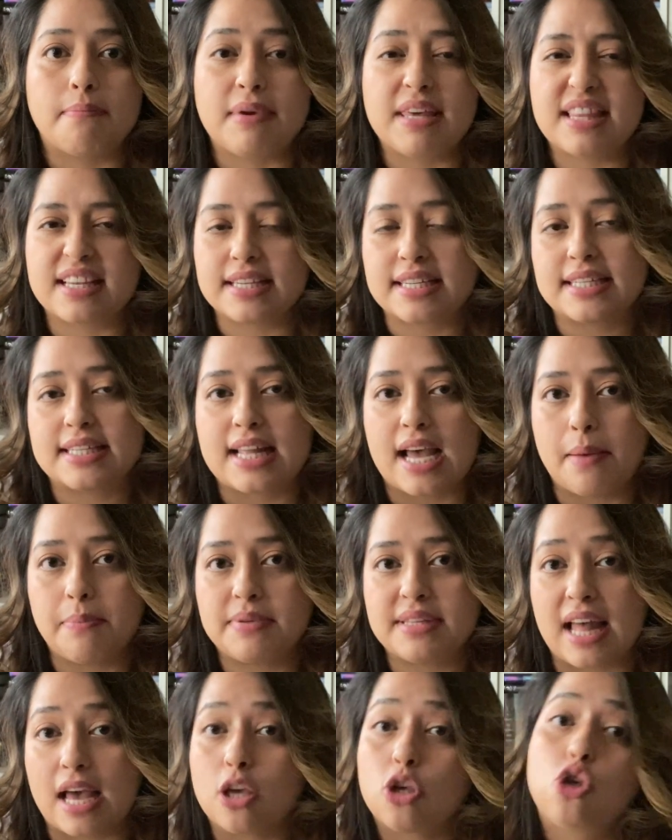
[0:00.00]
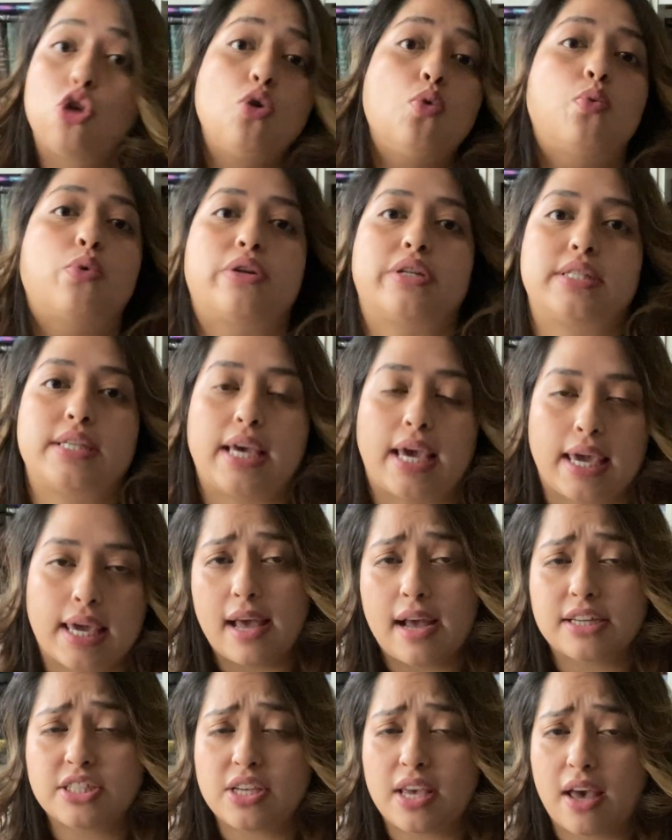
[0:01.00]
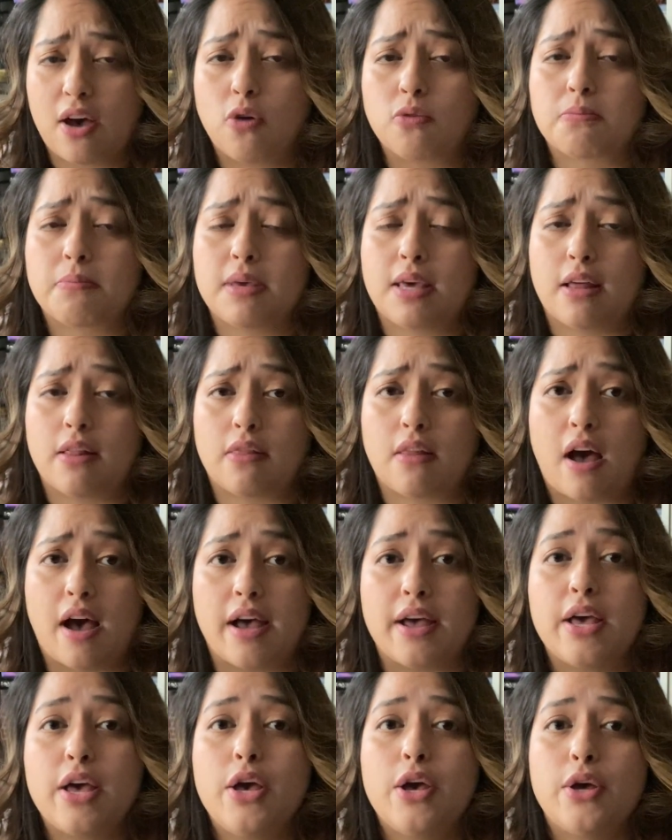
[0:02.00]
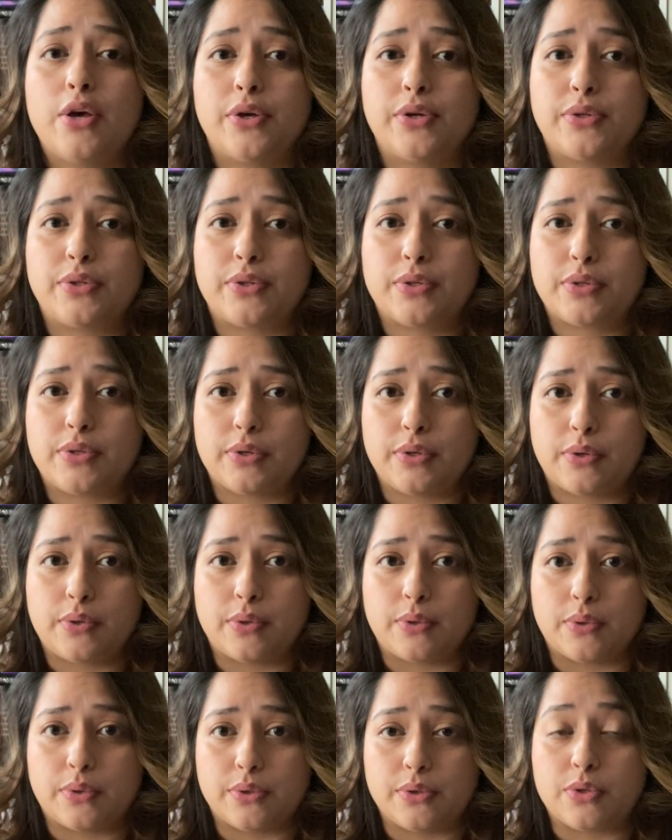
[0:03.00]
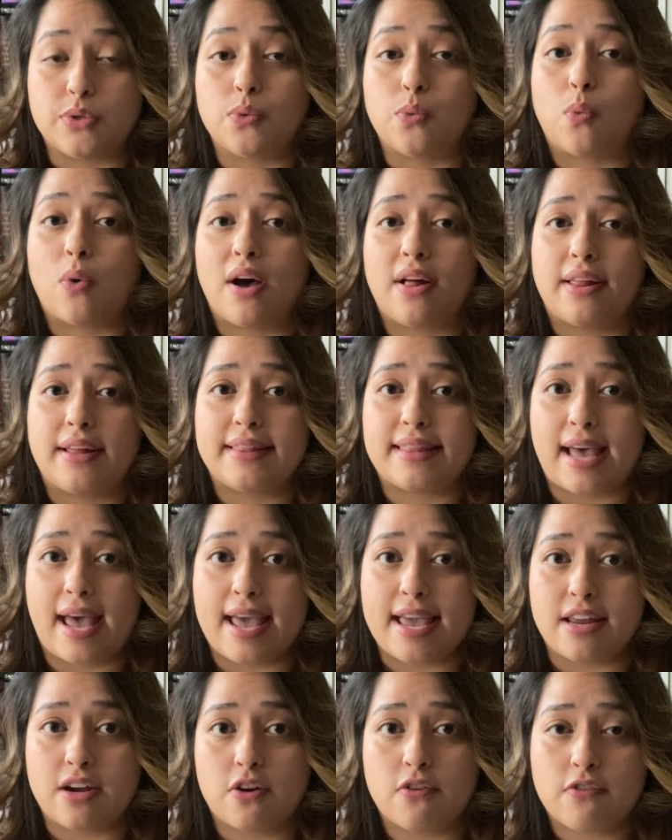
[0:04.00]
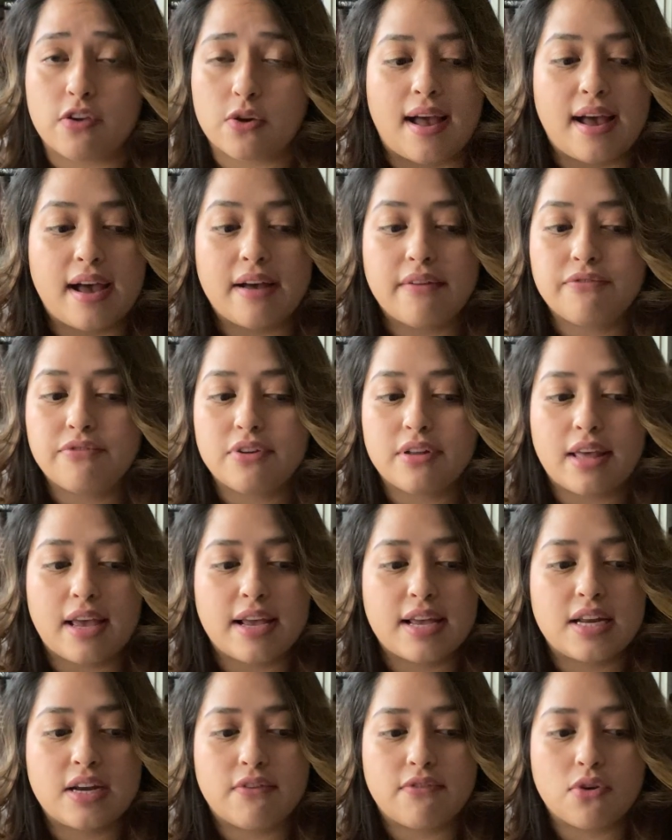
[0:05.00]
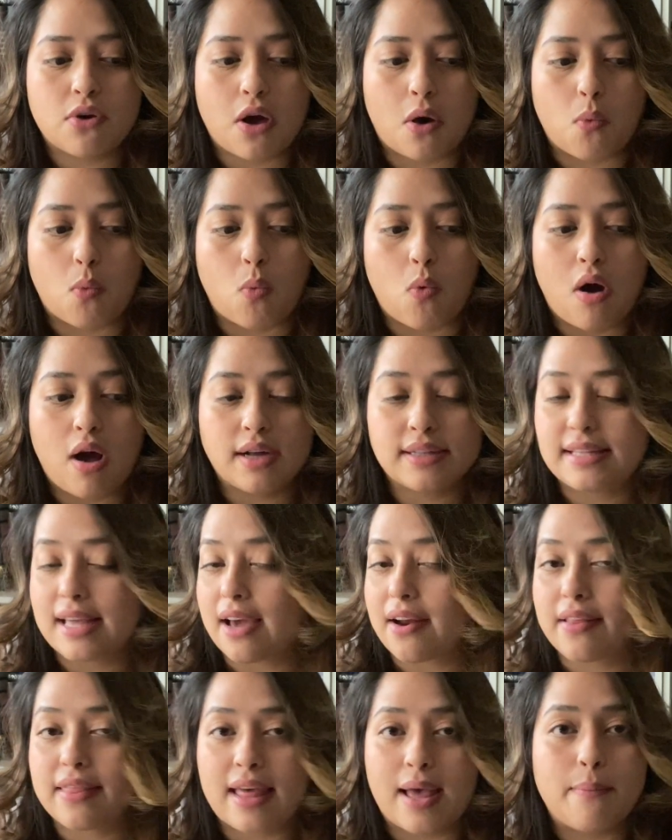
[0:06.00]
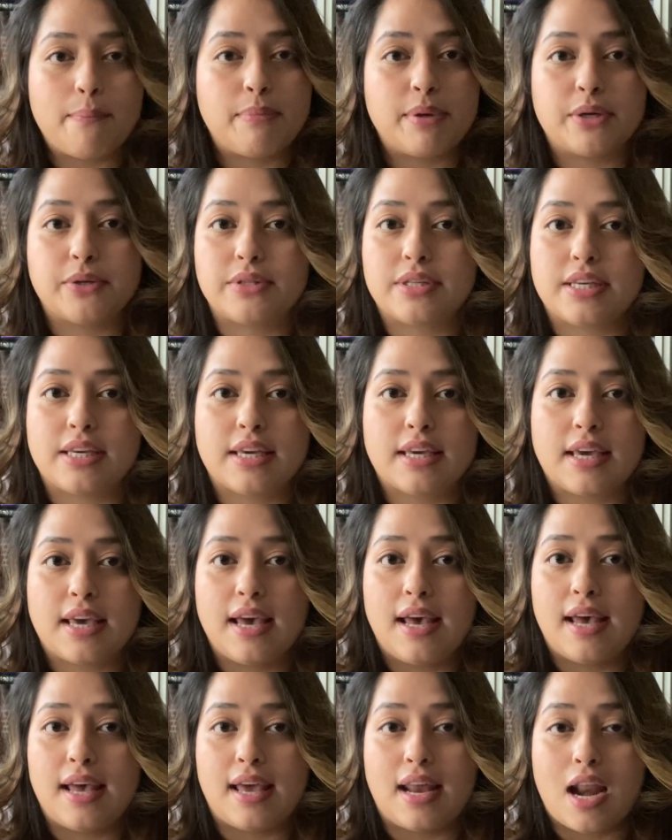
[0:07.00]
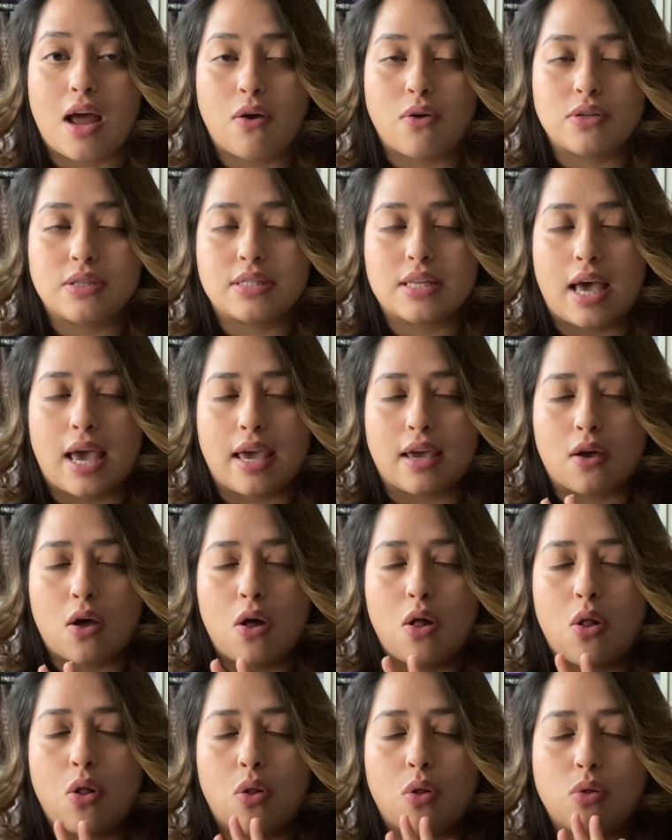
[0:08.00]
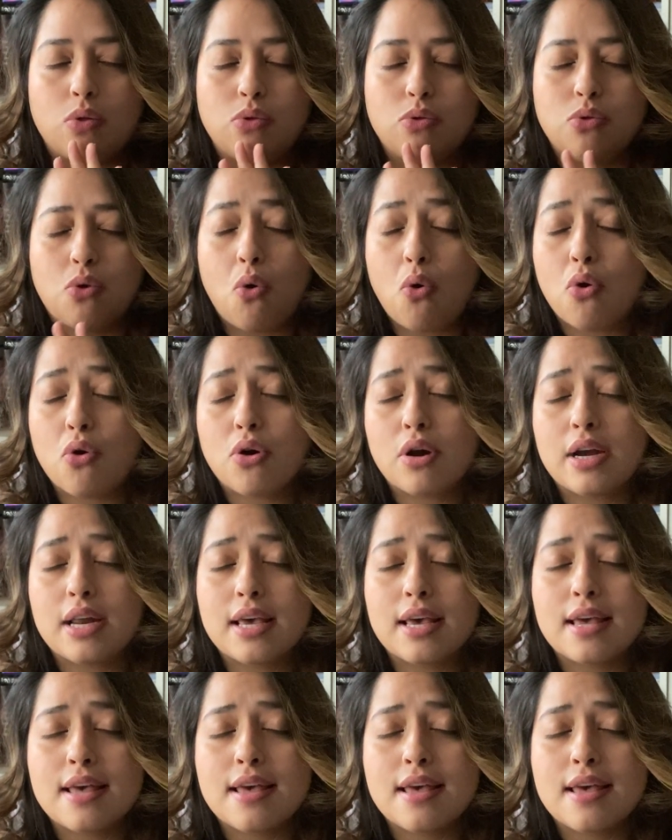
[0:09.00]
be the steps that you would take? It actually helped me a lot to do well in that interview. After that interview, I walked out of that building and I was like, Lord,